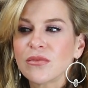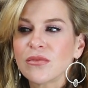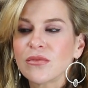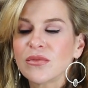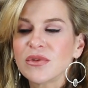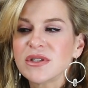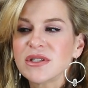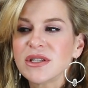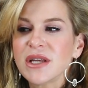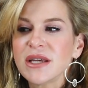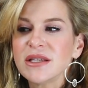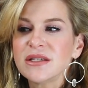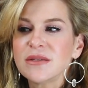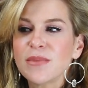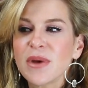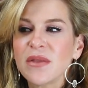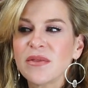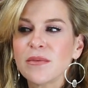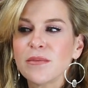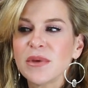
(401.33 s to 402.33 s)
What's nice
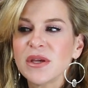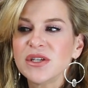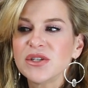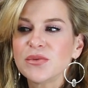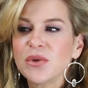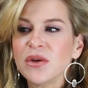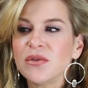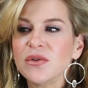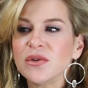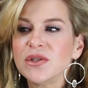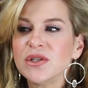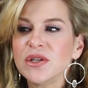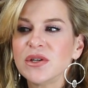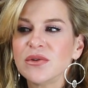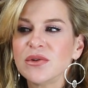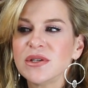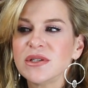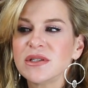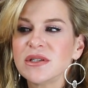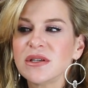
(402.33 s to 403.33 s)
about the beach waver too
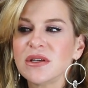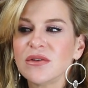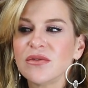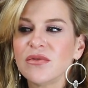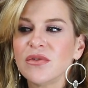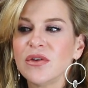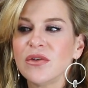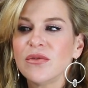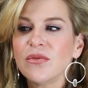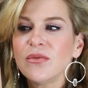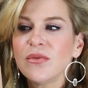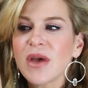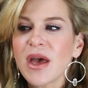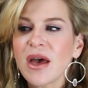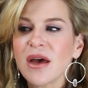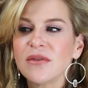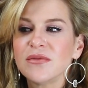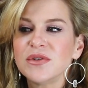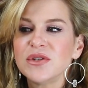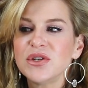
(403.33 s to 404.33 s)
is if you
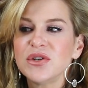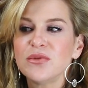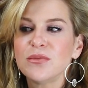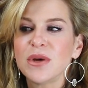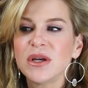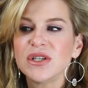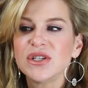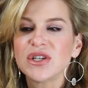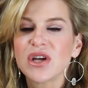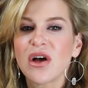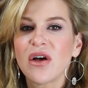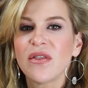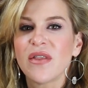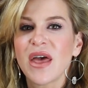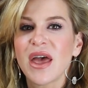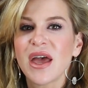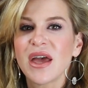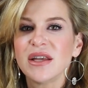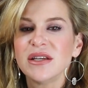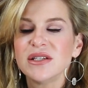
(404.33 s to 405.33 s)
have too much on the
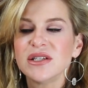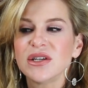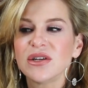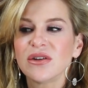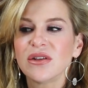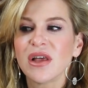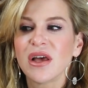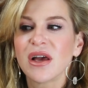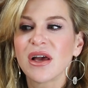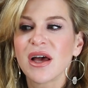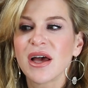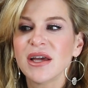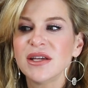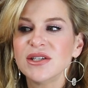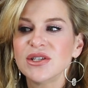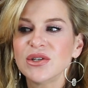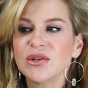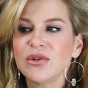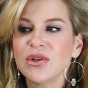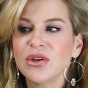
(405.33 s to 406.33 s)
end here like I
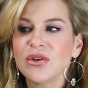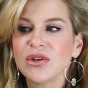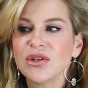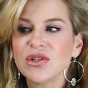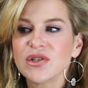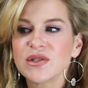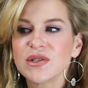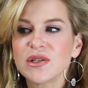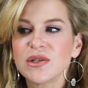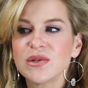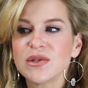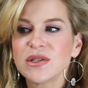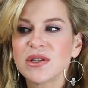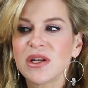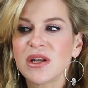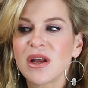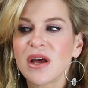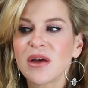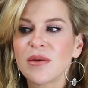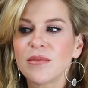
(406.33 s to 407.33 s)
do, you can just loosen
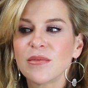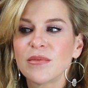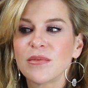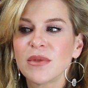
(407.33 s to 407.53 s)
it up,